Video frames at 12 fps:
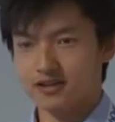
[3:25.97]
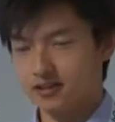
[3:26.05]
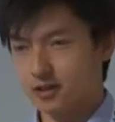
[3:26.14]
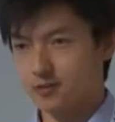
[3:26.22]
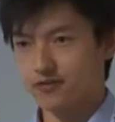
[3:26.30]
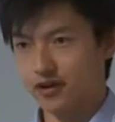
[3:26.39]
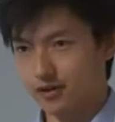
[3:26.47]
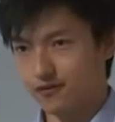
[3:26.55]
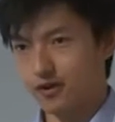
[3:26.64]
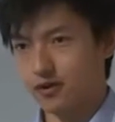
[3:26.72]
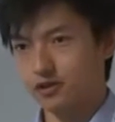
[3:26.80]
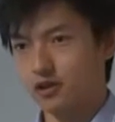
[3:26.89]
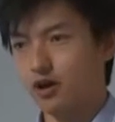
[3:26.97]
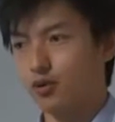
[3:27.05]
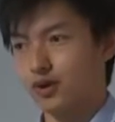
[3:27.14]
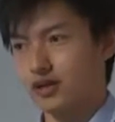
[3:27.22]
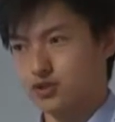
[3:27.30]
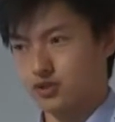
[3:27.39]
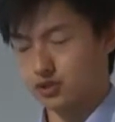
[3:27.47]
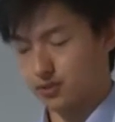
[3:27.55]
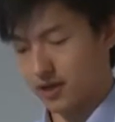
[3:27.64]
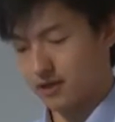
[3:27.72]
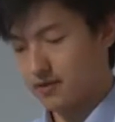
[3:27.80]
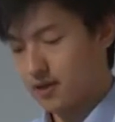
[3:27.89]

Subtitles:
It's some very, very low interest rate.